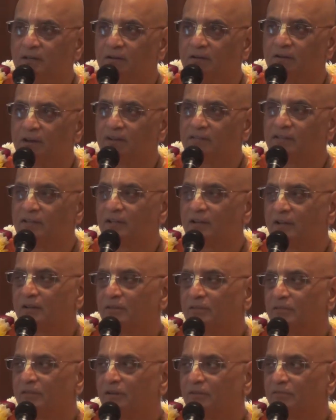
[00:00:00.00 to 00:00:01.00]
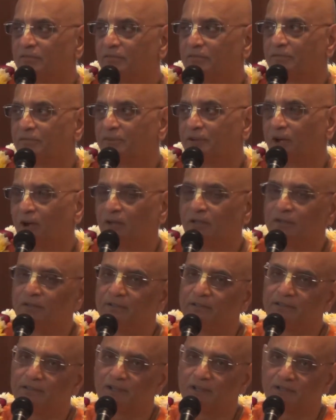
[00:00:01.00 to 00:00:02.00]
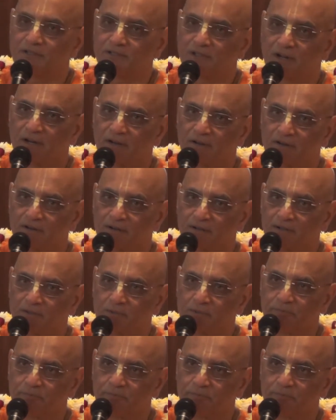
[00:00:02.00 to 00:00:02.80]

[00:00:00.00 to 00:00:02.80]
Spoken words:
residence of Advaita Acharya.